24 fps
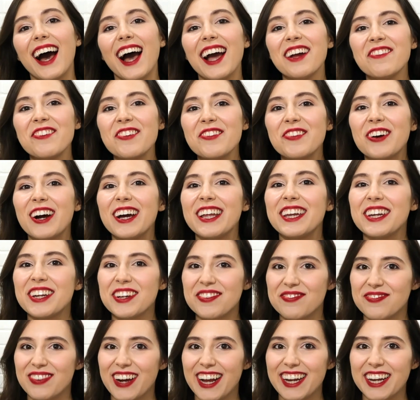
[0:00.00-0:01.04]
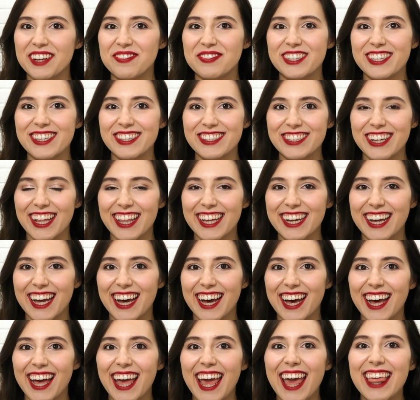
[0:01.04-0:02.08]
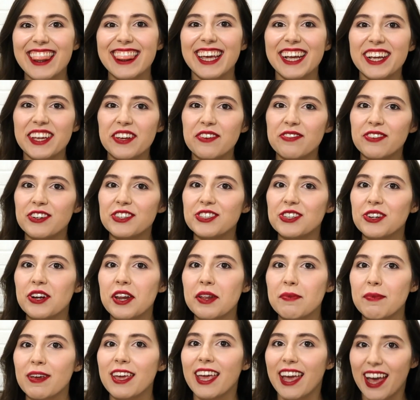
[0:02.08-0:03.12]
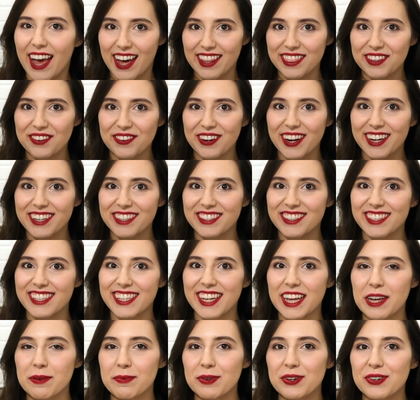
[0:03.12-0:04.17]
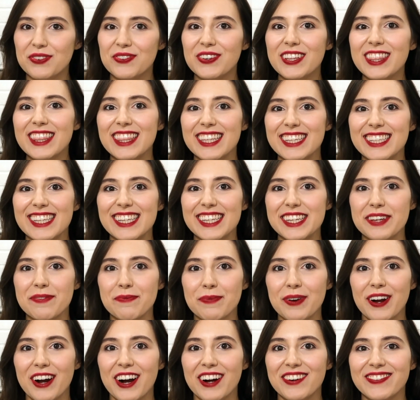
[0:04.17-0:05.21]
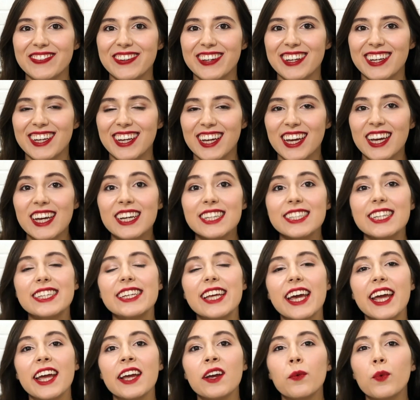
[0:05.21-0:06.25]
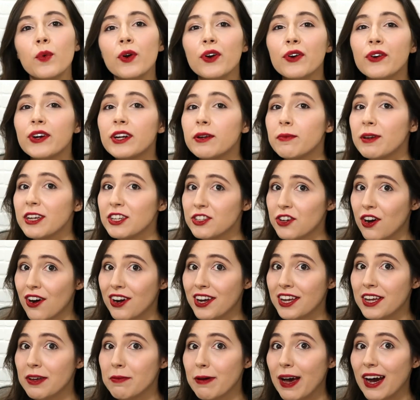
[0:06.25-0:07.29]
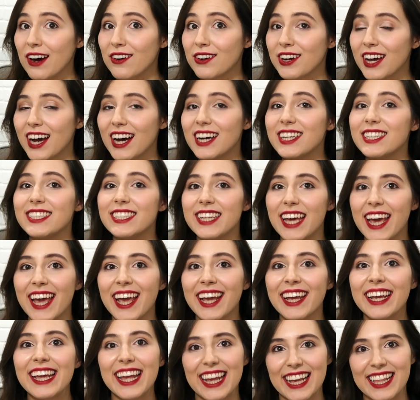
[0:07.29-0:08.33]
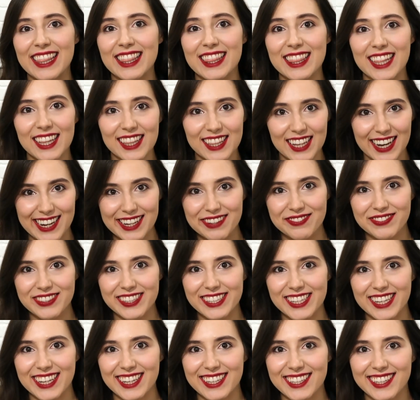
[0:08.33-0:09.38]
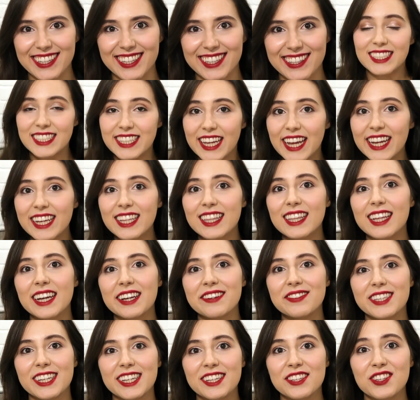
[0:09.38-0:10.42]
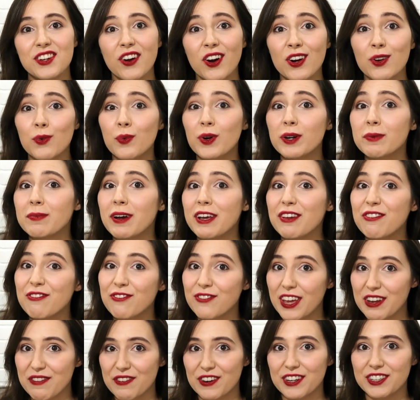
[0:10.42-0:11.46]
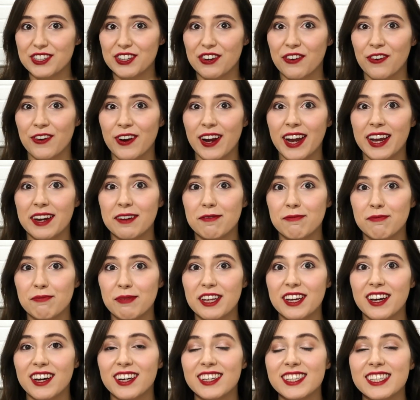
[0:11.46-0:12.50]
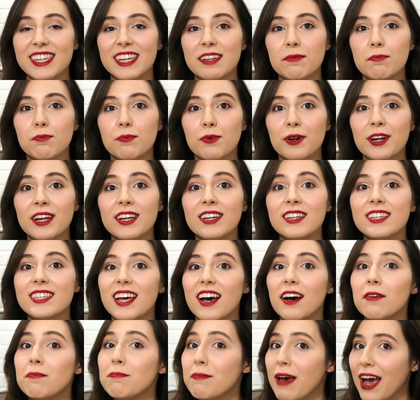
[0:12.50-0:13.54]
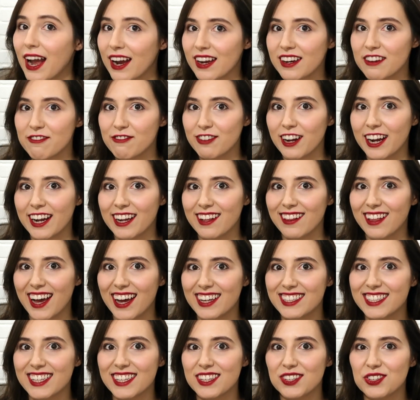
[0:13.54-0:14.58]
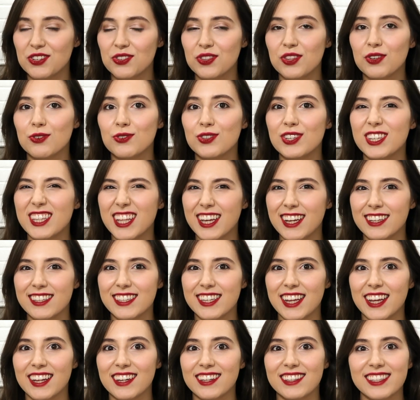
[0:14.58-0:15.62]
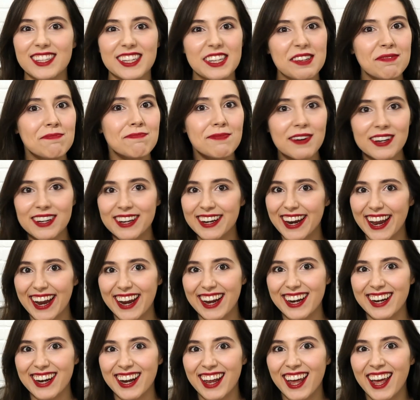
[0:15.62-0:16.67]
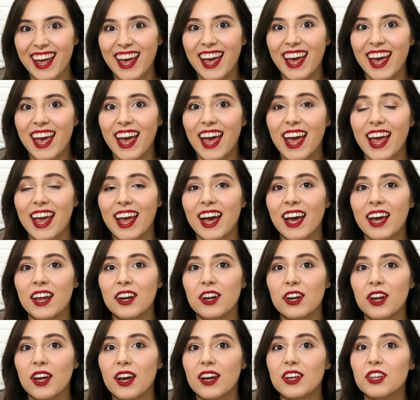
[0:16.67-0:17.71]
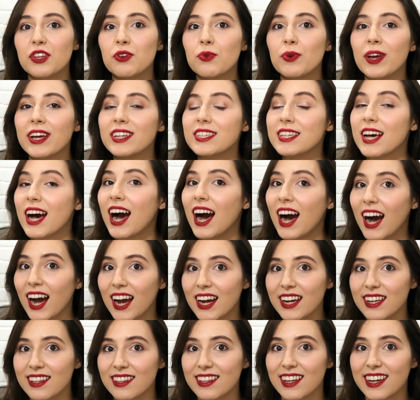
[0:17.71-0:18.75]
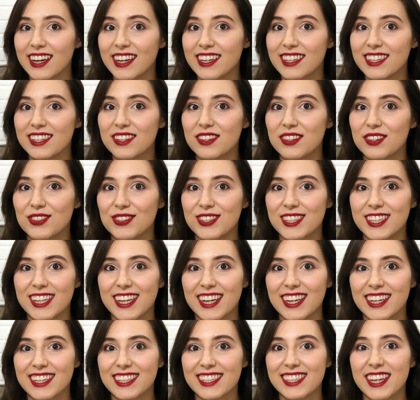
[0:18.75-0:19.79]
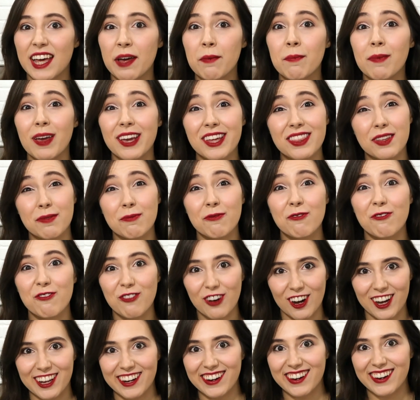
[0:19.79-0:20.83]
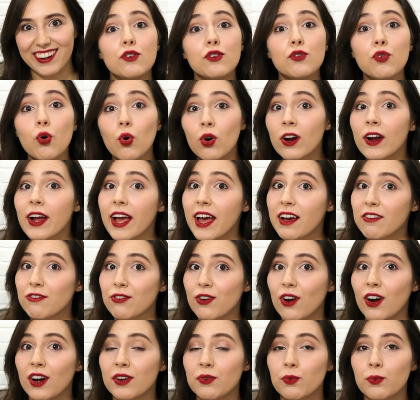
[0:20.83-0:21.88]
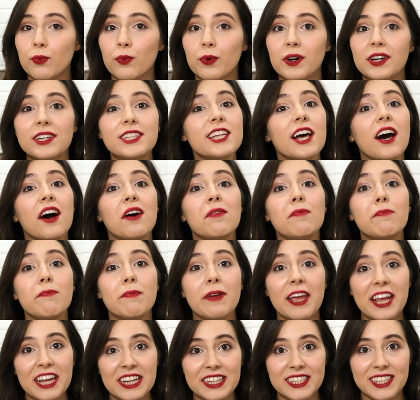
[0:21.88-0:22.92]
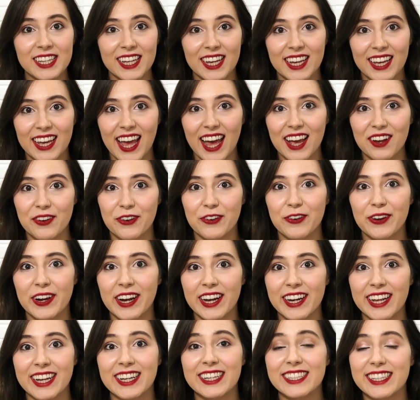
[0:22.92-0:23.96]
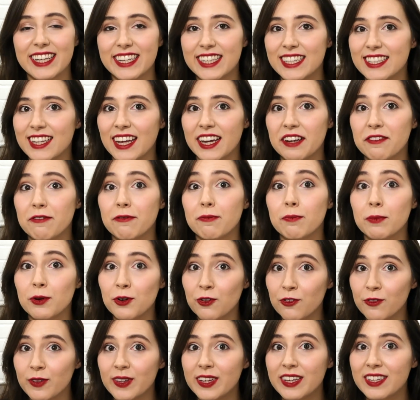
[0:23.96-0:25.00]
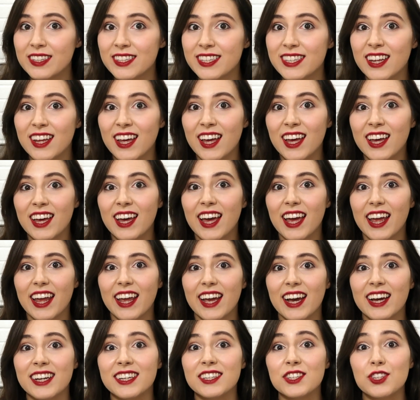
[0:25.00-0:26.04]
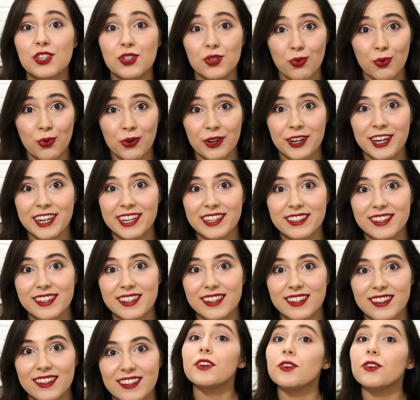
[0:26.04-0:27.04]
Hi everyone, my name is Angelica, and thank you for joining me at the writer's table with This is Improv. Today, we're going to be talking about a day in the life scene. Day in the life scenes are one of my favorite to create because it brings a magnifying glass to those things that seem mundane, and you get to highlight those things and make them fun. Nora Ephron was amazing at creating day in life movies and stories.